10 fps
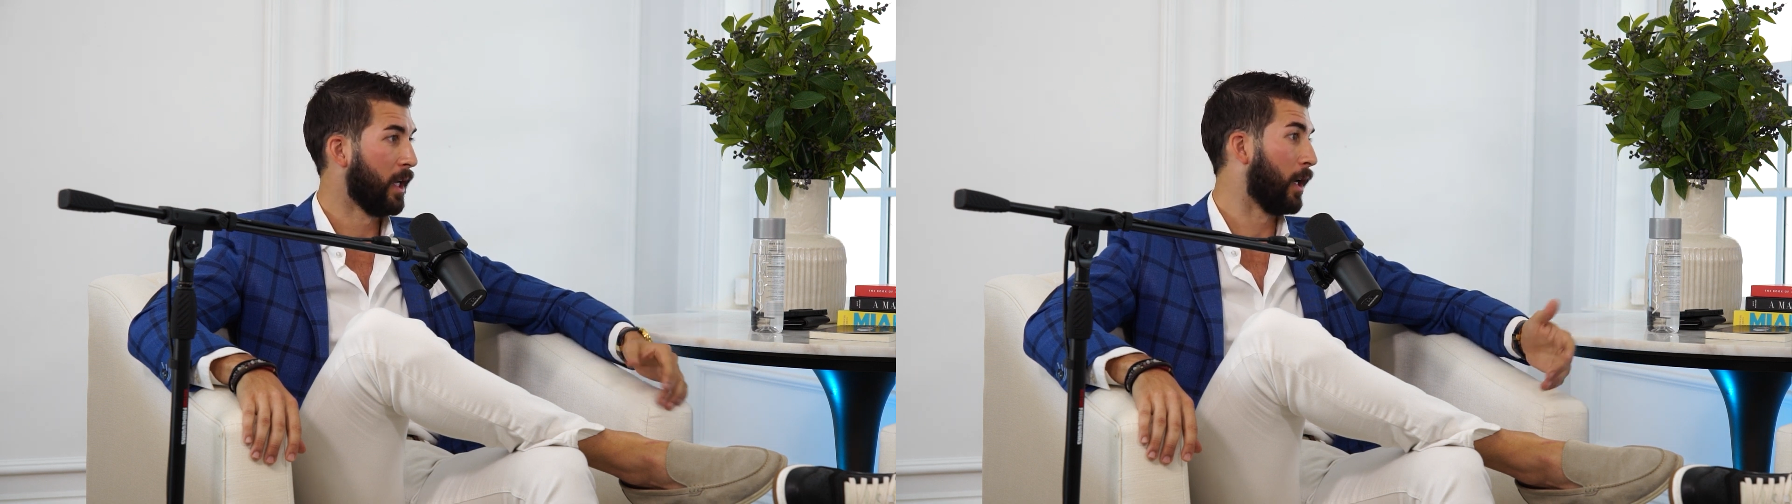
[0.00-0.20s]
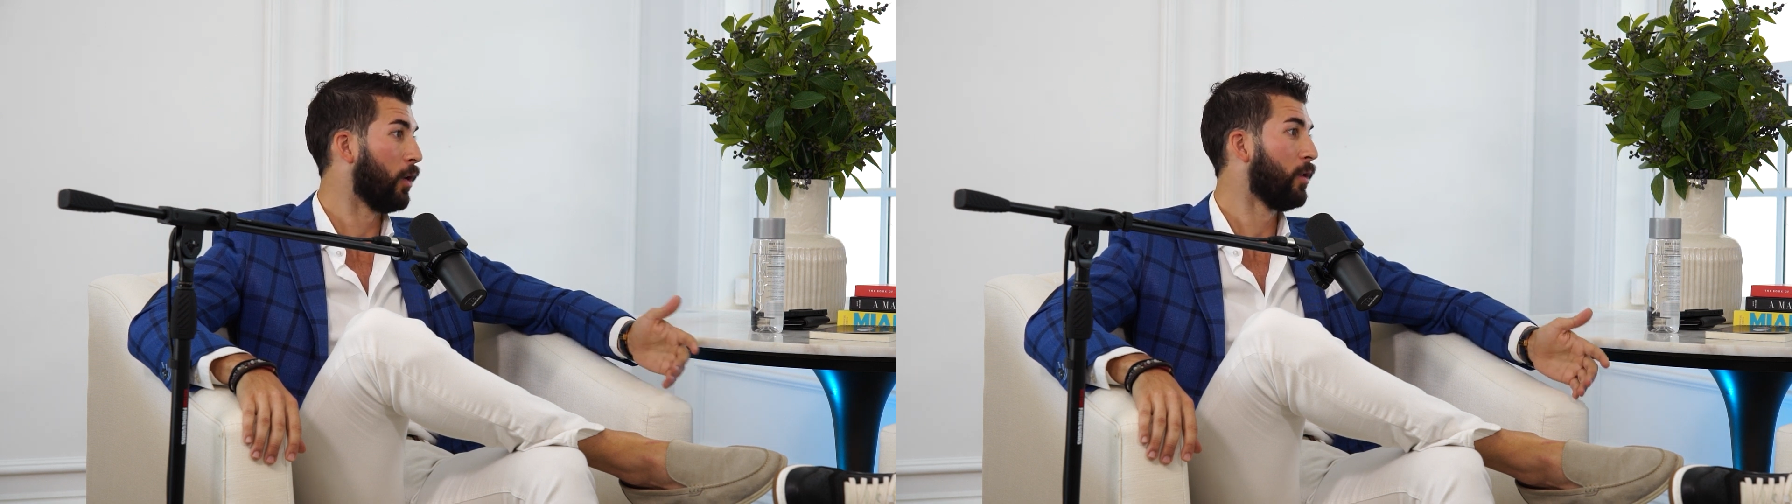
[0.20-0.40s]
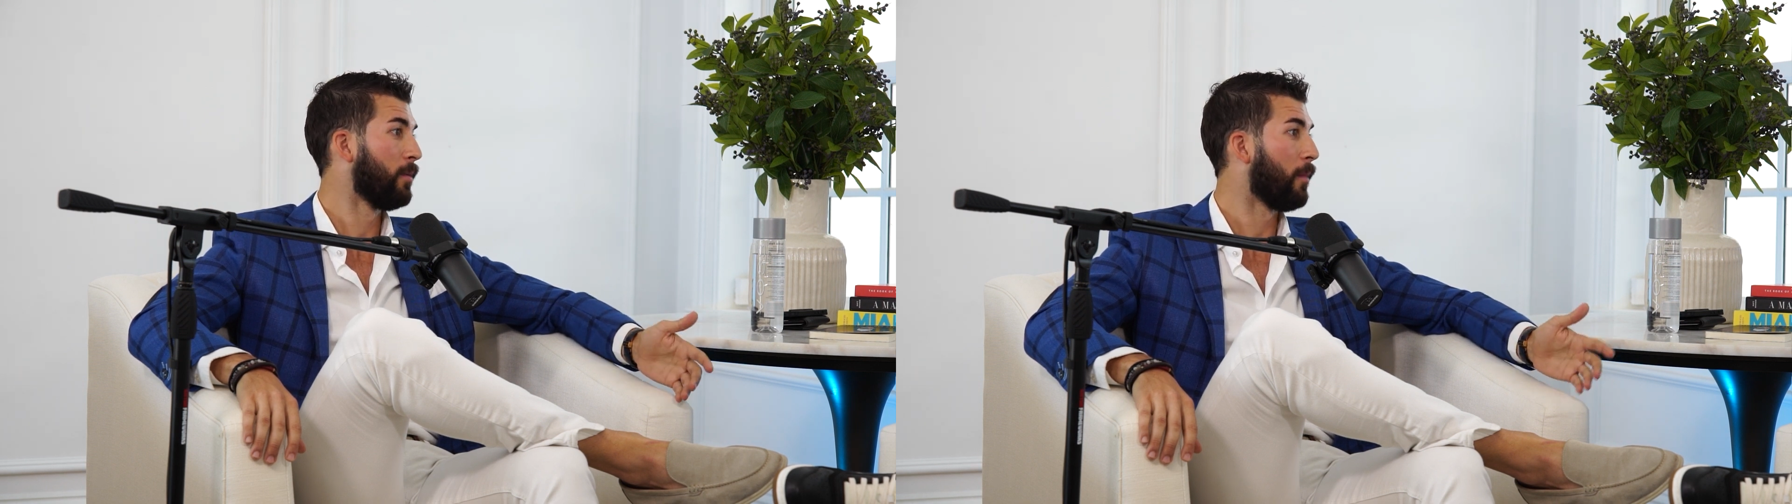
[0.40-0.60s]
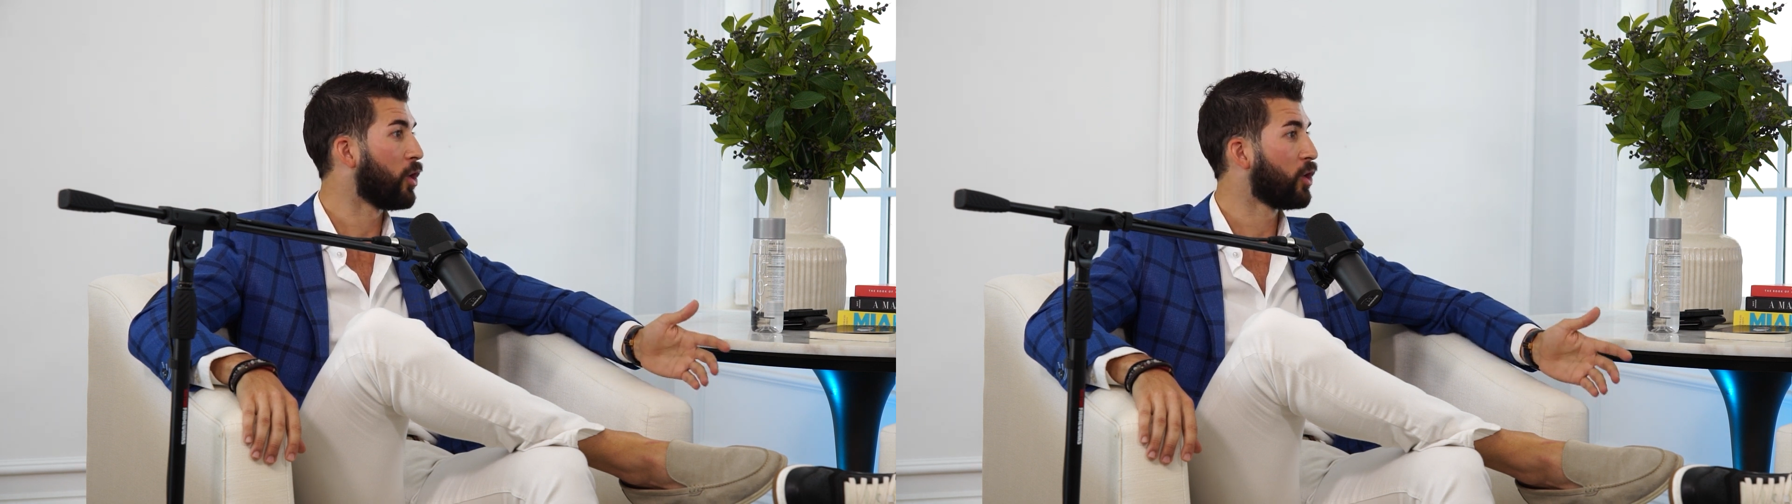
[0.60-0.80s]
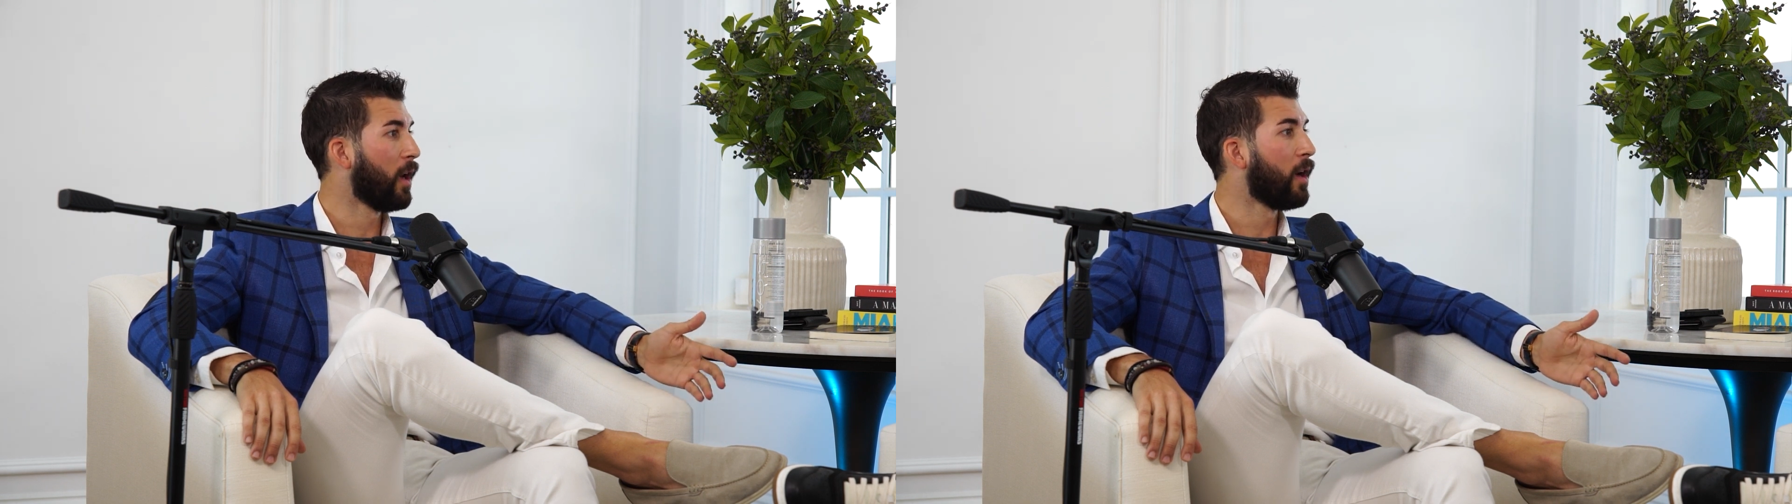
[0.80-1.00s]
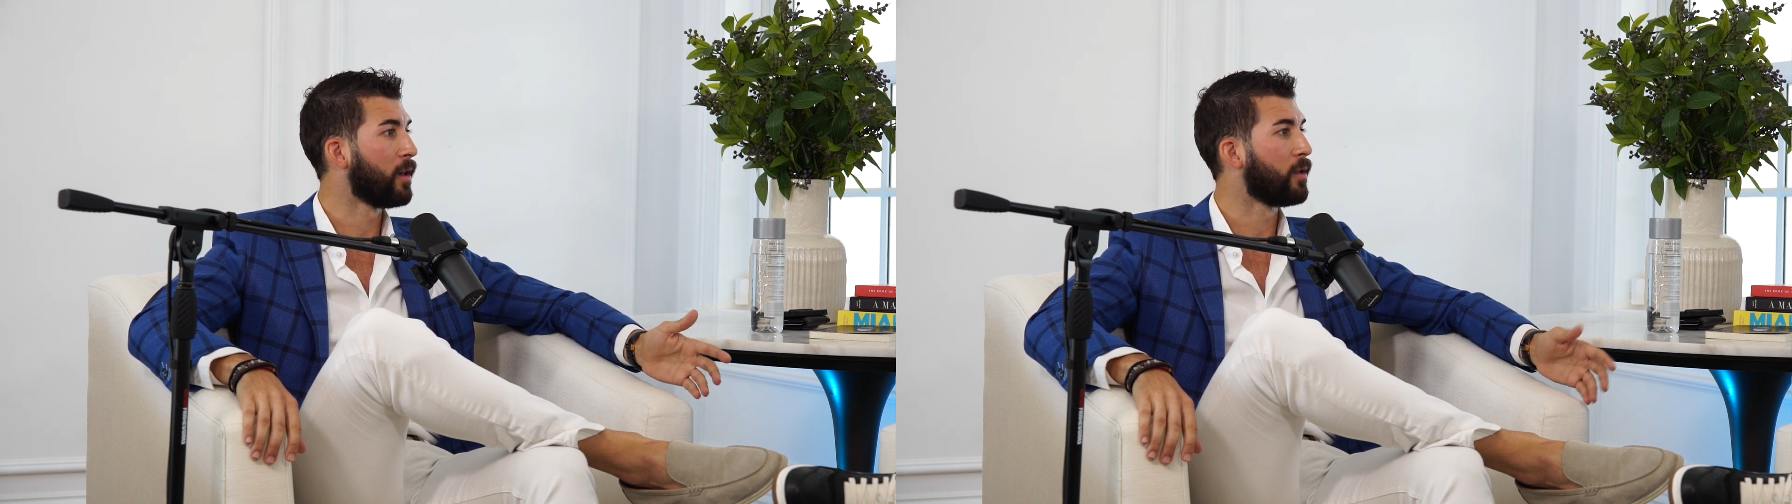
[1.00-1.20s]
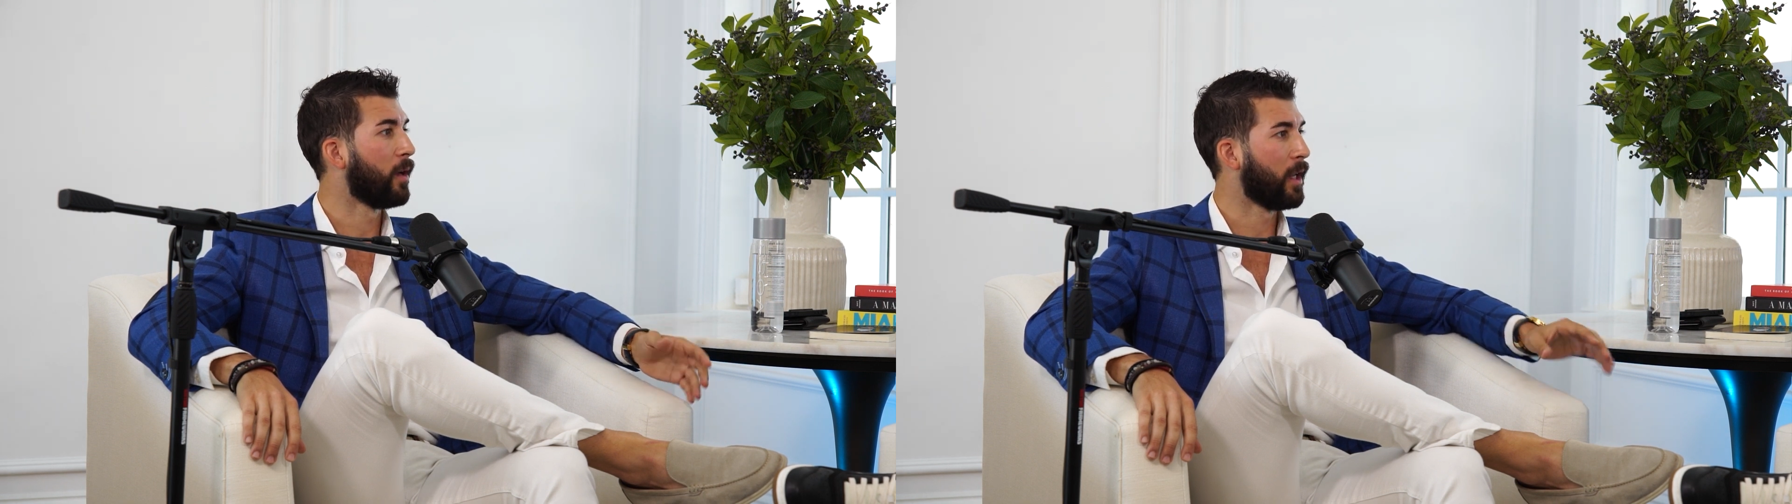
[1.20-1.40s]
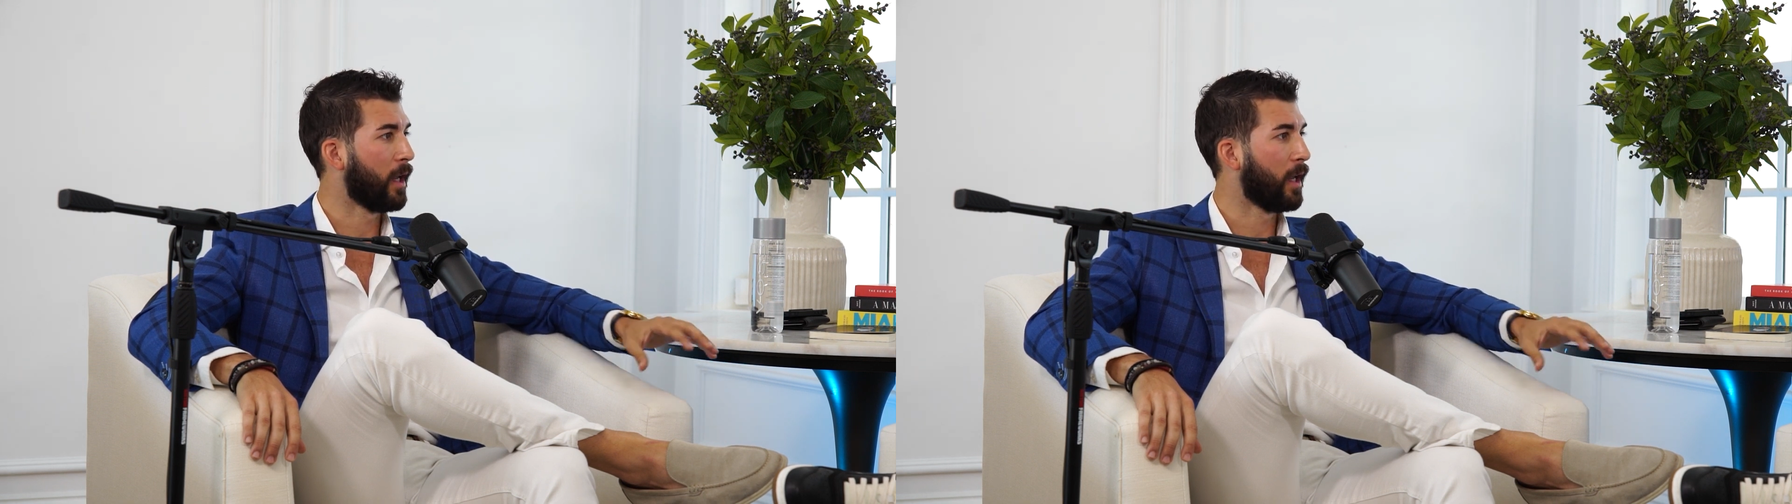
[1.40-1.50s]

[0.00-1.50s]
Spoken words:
including martial arts, right?